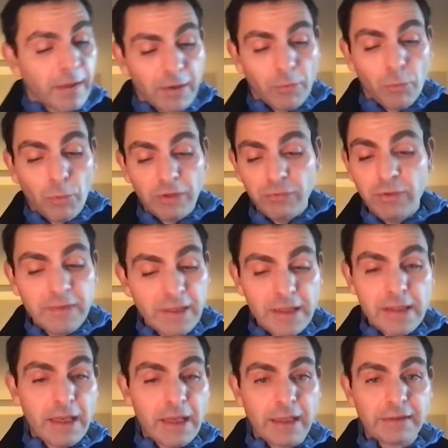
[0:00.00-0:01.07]
once we've
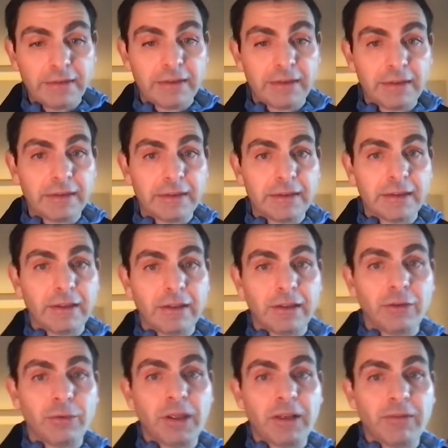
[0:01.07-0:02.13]
done that, and
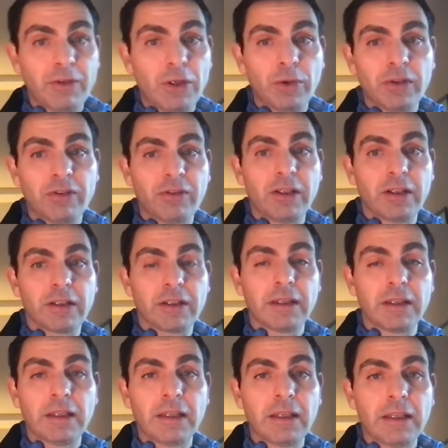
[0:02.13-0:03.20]
you may have noticed here,
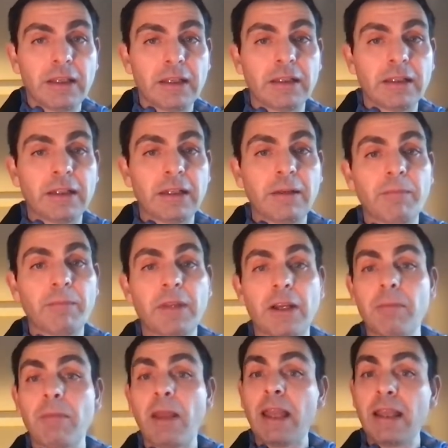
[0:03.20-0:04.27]
the
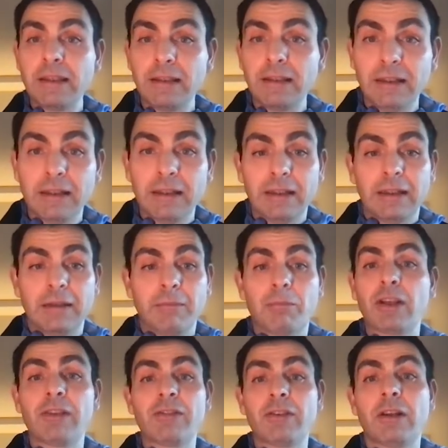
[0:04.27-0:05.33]
command
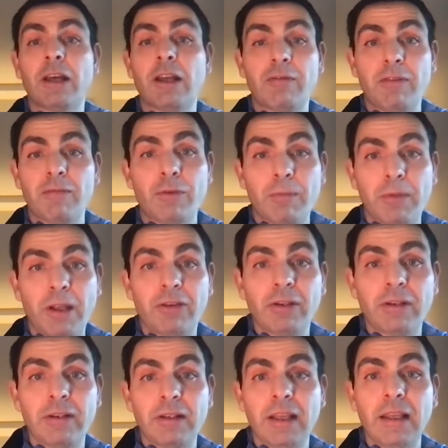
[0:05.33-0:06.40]
brings a lot of
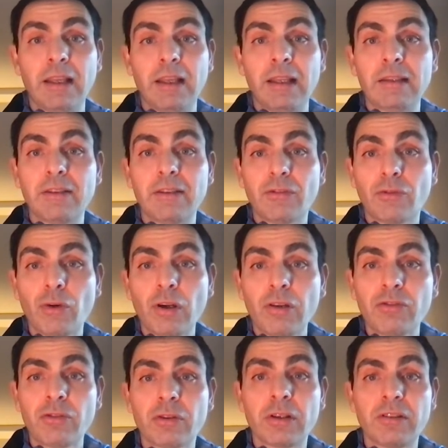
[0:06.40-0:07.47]
information, and the
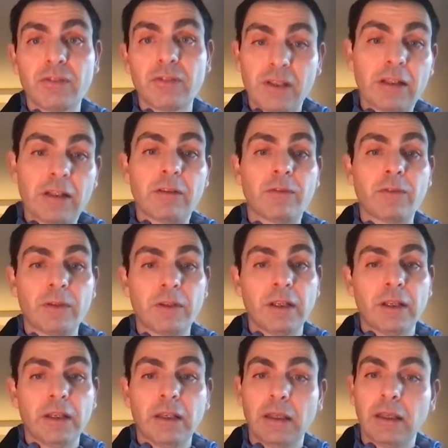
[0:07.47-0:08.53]
structure itself
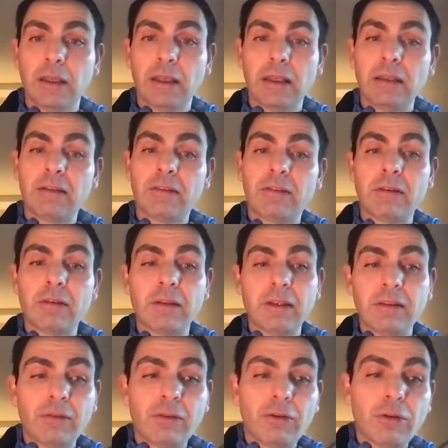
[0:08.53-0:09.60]

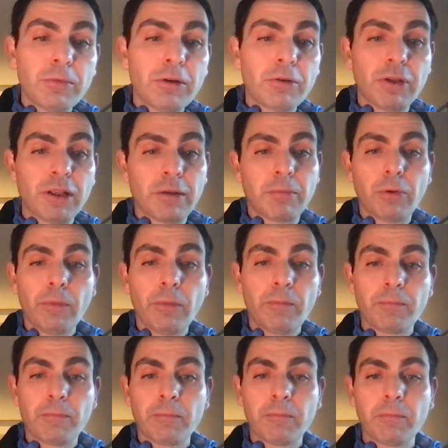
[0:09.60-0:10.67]
is human readable,
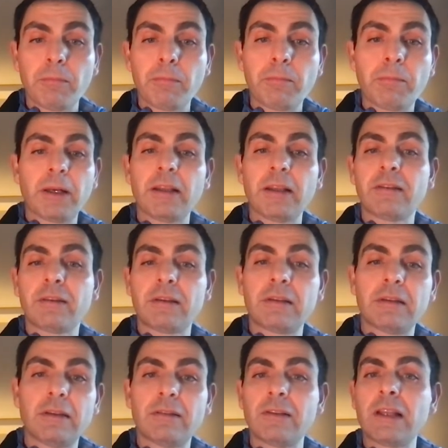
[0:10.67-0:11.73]
but
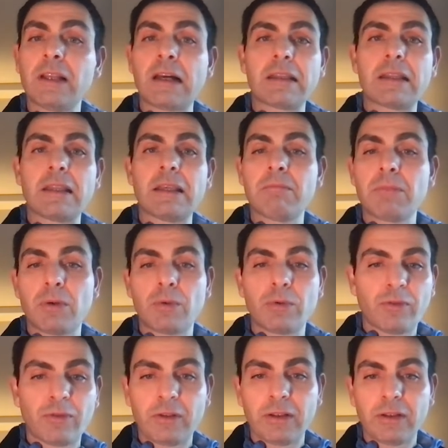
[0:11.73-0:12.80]
it's not the most